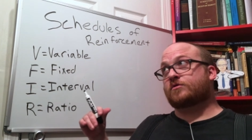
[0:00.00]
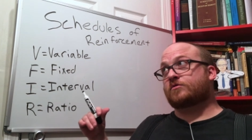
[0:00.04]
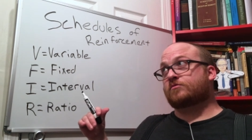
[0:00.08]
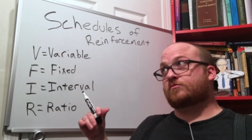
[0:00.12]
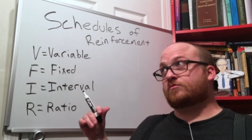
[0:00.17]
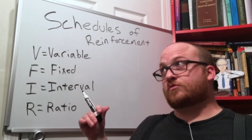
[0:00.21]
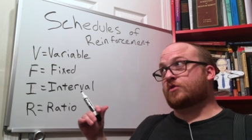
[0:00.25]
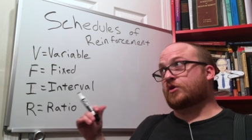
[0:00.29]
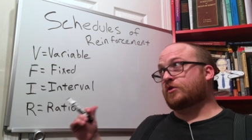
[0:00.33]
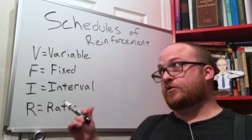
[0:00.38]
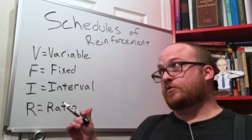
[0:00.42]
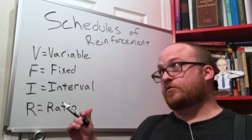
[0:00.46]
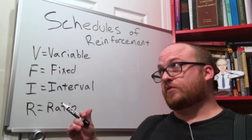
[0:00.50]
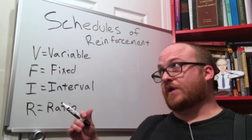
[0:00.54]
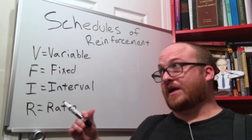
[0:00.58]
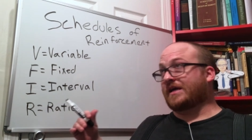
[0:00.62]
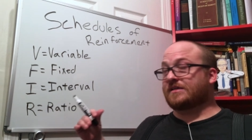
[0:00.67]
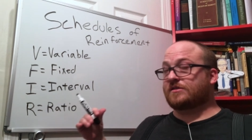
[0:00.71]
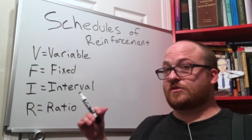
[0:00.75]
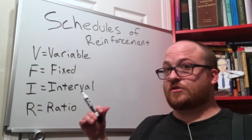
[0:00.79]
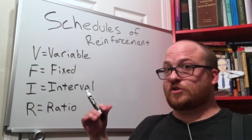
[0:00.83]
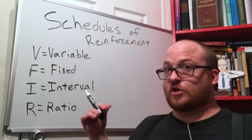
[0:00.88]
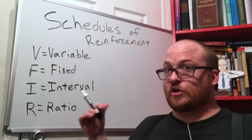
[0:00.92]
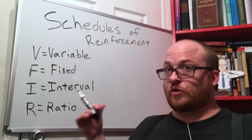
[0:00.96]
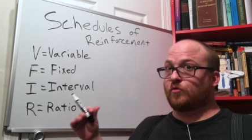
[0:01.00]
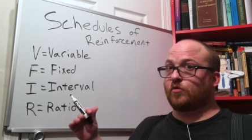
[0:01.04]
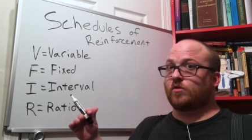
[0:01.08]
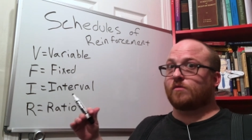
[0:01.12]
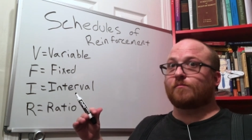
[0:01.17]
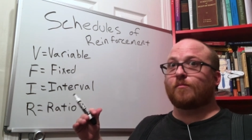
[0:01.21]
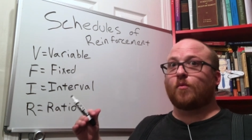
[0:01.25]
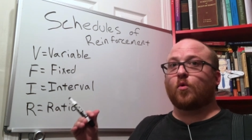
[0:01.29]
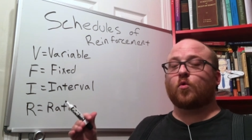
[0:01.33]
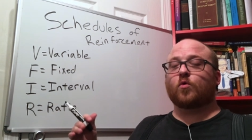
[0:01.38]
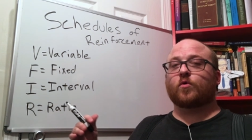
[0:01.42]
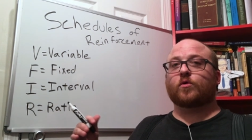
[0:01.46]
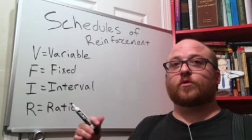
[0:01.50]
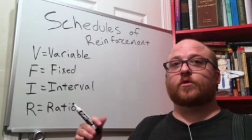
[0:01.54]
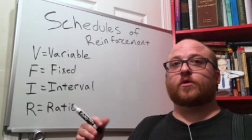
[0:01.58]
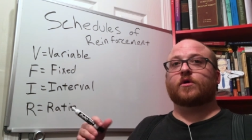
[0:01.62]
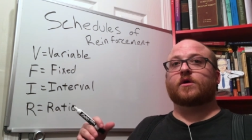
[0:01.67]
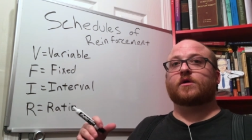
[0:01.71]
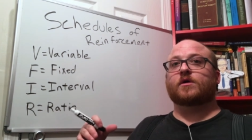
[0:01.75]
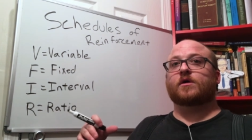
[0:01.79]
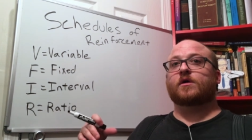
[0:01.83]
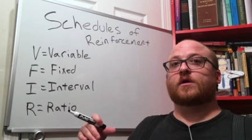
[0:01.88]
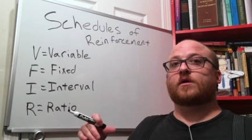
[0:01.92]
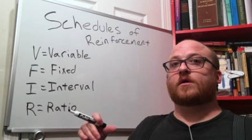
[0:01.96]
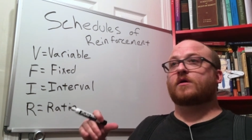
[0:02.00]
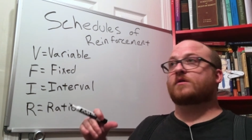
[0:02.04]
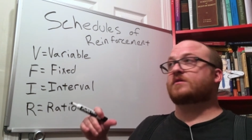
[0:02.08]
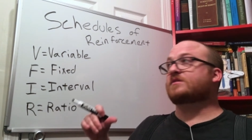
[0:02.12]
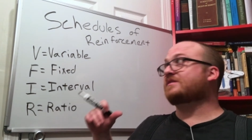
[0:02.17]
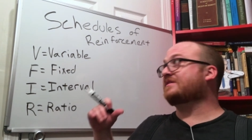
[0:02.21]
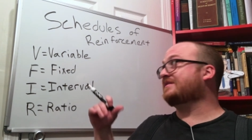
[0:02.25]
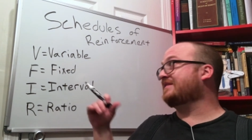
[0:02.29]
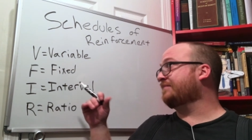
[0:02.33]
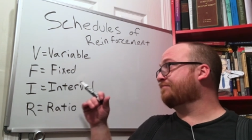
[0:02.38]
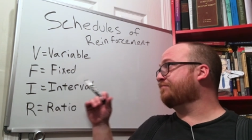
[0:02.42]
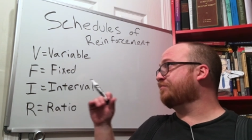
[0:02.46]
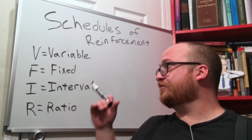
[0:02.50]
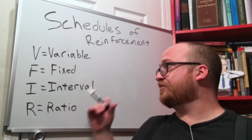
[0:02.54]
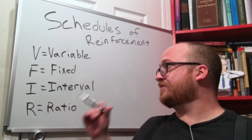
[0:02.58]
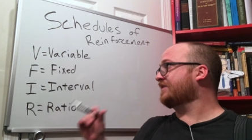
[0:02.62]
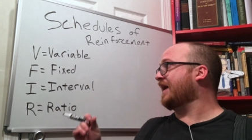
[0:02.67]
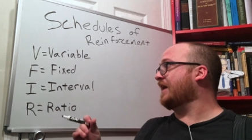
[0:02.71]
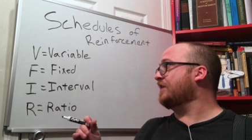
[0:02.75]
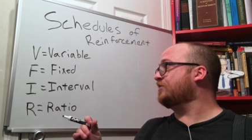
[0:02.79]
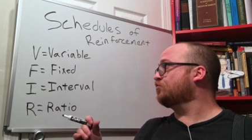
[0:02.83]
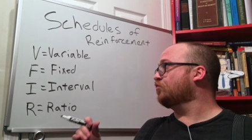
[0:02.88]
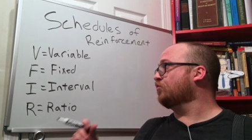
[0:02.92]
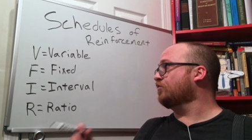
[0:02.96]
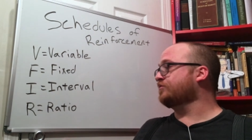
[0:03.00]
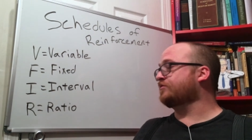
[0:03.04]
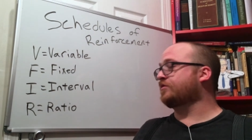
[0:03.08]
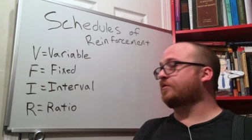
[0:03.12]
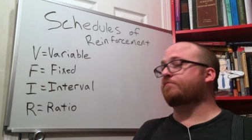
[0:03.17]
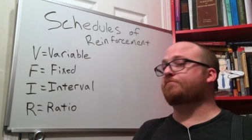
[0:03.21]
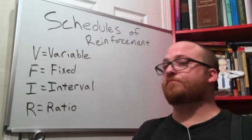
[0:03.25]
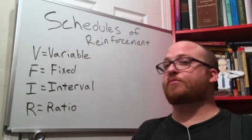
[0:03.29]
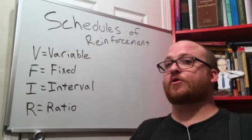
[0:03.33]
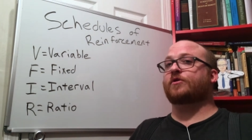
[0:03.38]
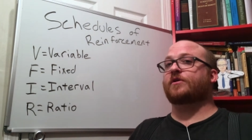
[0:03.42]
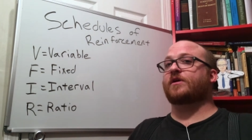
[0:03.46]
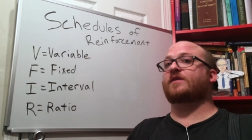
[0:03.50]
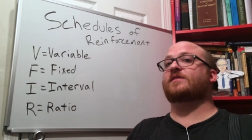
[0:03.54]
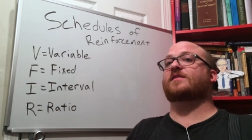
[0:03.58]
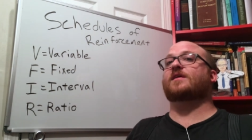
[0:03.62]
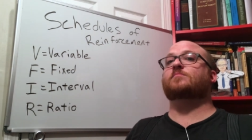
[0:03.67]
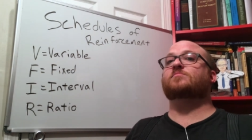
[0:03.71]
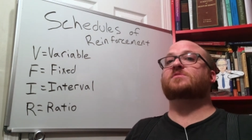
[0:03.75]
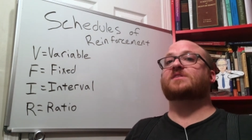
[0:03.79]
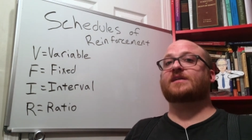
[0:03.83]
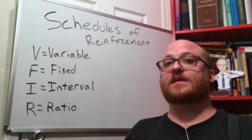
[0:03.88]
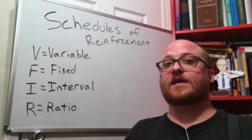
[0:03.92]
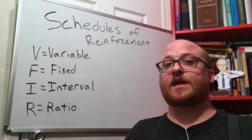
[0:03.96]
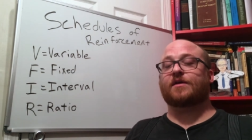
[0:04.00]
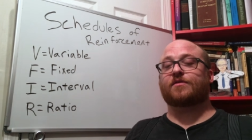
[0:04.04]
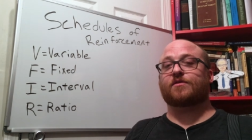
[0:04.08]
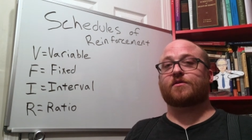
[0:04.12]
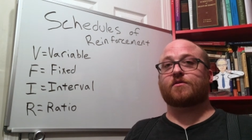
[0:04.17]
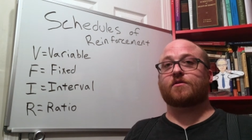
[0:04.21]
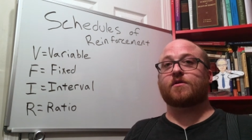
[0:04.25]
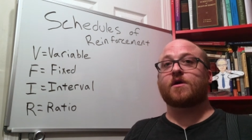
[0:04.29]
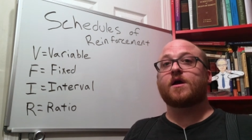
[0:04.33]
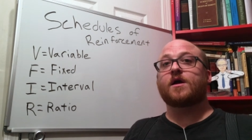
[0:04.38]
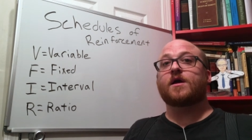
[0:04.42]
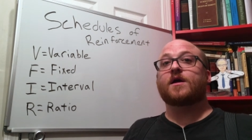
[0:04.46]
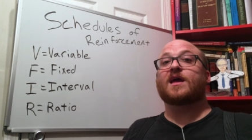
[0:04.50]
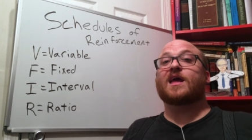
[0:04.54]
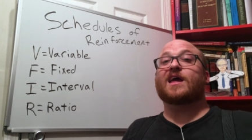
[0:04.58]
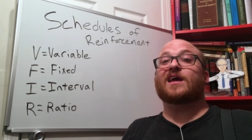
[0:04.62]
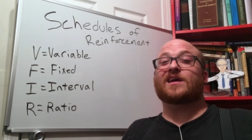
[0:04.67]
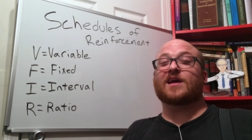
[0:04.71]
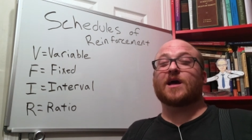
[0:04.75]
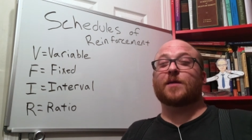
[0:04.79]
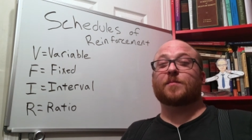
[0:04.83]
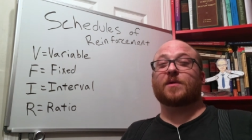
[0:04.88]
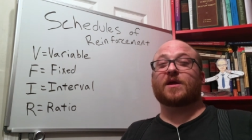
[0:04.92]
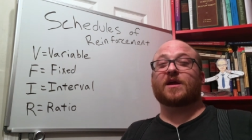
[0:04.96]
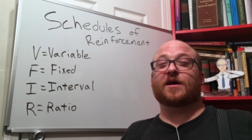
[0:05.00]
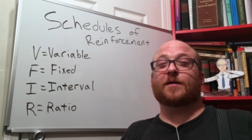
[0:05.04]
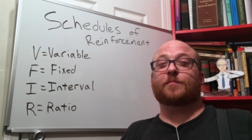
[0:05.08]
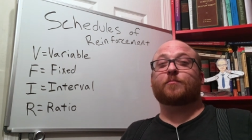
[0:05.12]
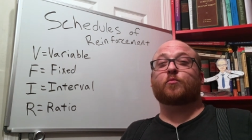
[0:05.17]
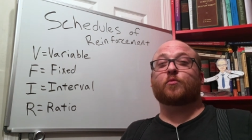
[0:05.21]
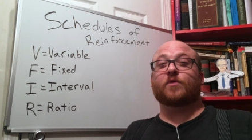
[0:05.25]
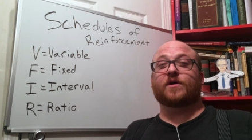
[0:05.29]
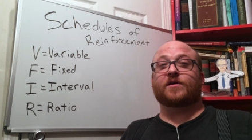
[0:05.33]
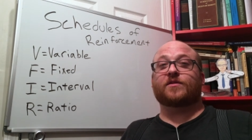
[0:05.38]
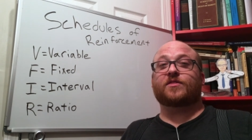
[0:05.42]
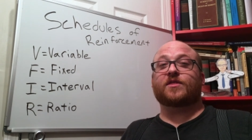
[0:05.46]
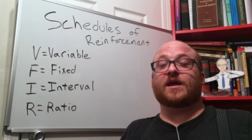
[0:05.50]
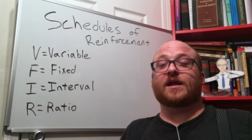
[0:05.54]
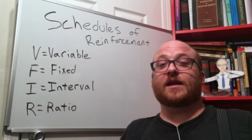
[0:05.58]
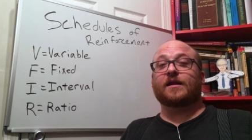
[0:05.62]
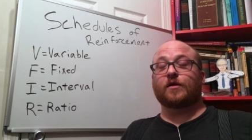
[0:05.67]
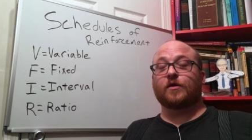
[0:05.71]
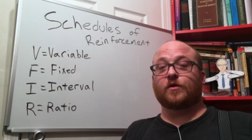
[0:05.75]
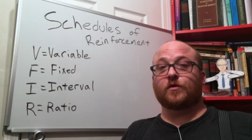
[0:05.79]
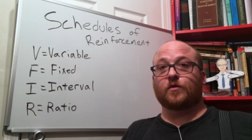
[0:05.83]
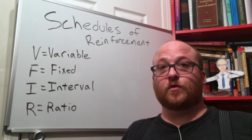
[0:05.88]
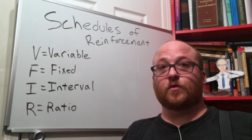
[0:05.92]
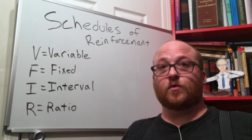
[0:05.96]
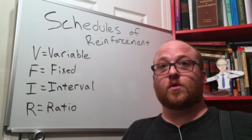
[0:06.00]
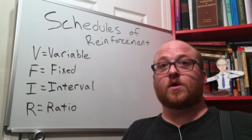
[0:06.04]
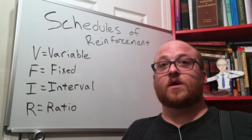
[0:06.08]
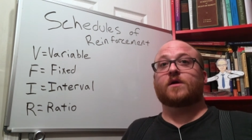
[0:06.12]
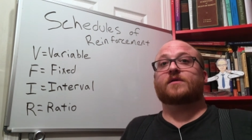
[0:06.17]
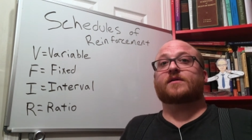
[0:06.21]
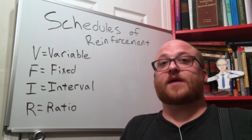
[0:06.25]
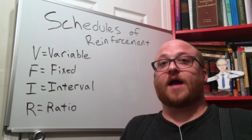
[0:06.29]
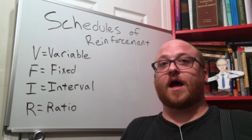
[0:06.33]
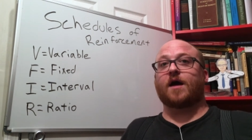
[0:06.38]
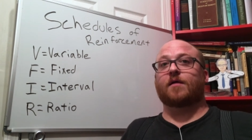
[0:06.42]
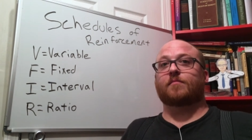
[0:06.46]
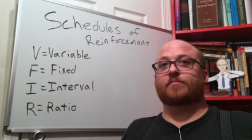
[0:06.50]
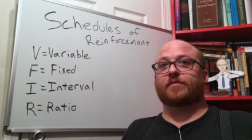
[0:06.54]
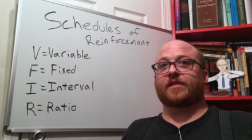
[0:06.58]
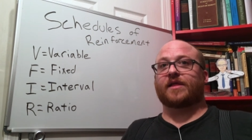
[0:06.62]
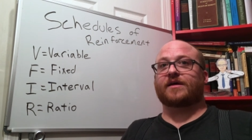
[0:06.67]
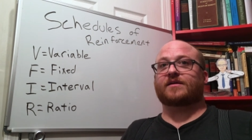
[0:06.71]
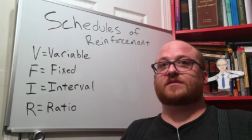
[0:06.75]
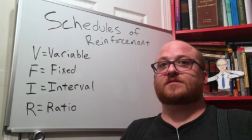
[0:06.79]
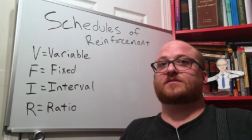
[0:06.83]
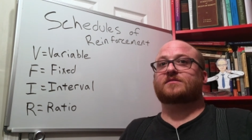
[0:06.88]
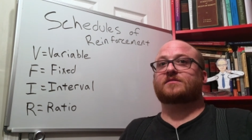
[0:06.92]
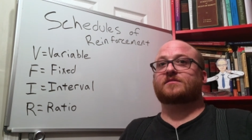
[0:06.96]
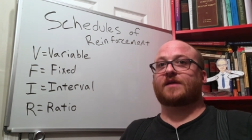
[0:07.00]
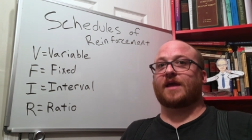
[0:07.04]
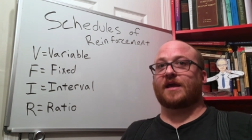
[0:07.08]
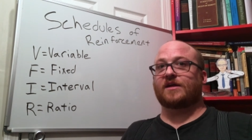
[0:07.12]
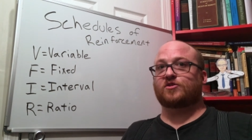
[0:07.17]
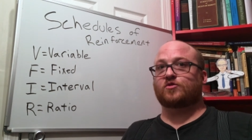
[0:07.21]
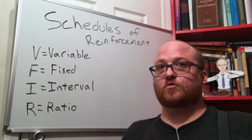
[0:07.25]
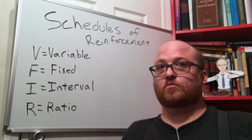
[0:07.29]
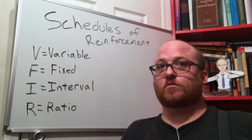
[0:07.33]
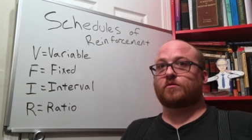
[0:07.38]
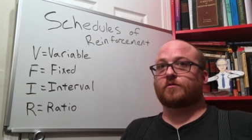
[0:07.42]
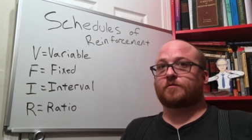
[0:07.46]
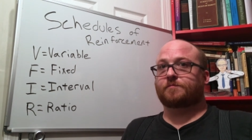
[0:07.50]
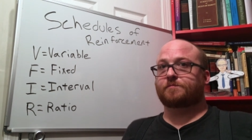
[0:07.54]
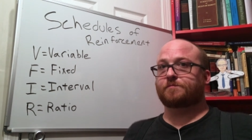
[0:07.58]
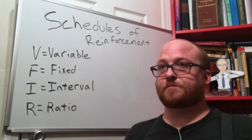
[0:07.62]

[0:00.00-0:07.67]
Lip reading: two or more simple schedules, putting them together, and coming up with a new complex schedule.